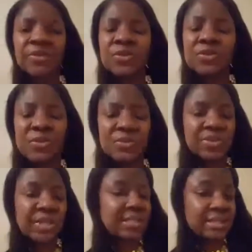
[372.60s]
those sorts of
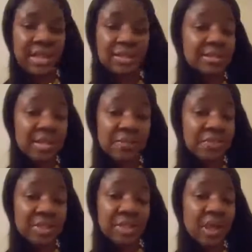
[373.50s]
things, and that stuff
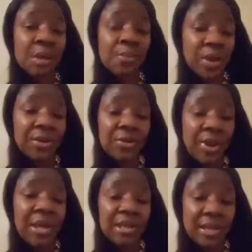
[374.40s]
didn't come right
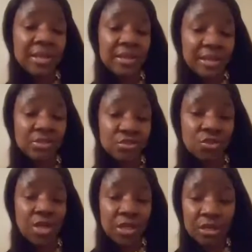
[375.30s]
away. They
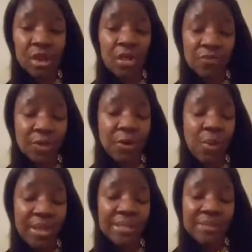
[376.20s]
strung it along for
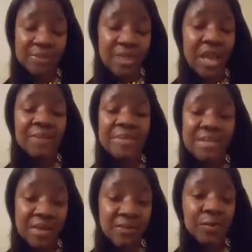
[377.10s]
quite some time,
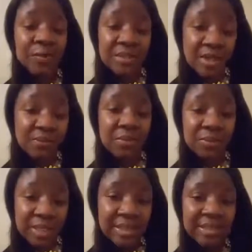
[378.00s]
several
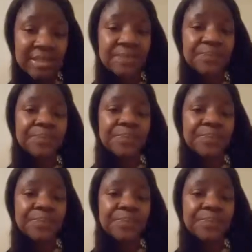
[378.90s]
months.